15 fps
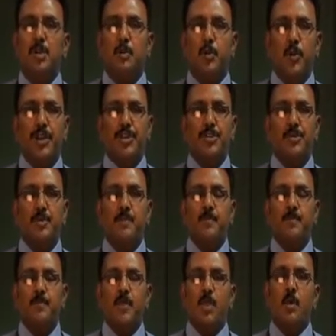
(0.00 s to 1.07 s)
repo rate.
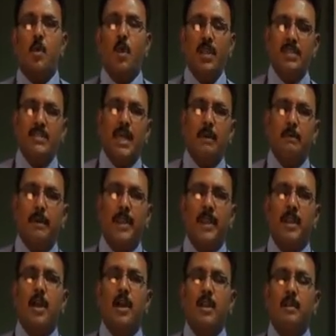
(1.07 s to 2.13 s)
What is
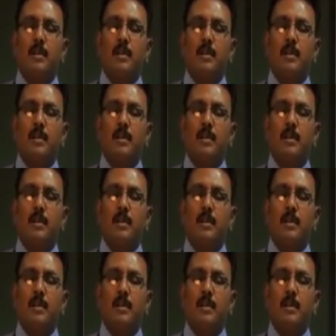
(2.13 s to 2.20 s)
happening?